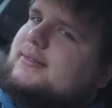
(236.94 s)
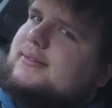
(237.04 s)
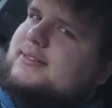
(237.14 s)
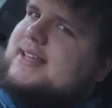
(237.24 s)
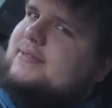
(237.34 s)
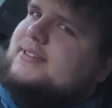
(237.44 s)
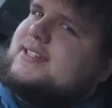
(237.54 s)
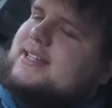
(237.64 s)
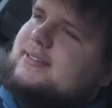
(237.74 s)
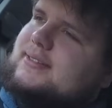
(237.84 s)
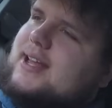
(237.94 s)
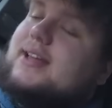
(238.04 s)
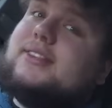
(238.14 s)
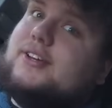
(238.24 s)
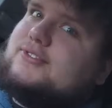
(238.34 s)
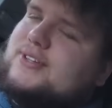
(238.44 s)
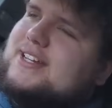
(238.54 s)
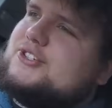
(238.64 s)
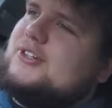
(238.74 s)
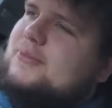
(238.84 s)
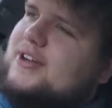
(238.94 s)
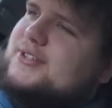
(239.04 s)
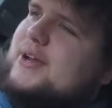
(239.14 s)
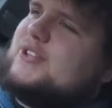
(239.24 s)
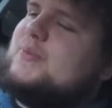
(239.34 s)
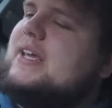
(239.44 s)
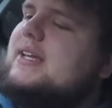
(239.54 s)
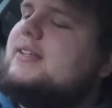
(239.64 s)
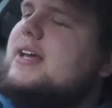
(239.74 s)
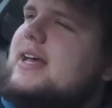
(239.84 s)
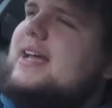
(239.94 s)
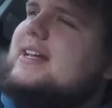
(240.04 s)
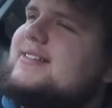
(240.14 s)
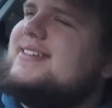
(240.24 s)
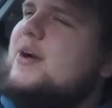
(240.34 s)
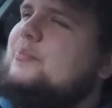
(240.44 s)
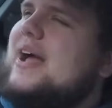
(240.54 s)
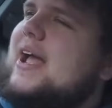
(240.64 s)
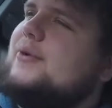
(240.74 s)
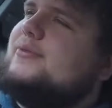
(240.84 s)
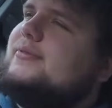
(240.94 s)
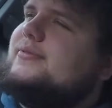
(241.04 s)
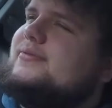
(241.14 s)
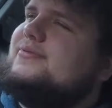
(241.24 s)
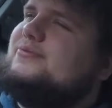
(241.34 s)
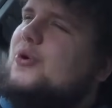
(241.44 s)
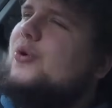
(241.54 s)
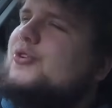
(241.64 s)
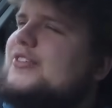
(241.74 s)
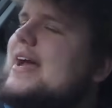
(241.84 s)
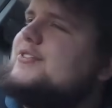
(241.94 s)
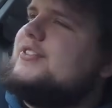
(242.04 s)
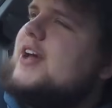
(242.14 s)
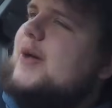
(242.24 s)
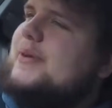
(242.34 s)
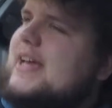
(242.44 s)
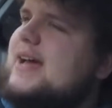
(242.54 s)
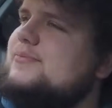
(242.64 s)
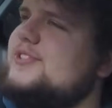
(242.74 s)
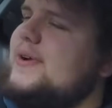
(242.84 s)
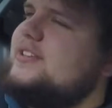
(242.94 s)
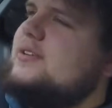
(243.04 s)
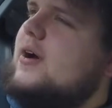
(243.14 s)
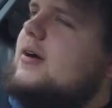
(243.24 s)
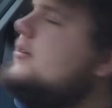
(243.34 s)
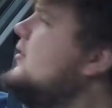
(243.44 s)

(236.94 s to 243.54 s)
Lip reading: 70, the traditional motorway speed, it's at about 4,000 RPM, so it's not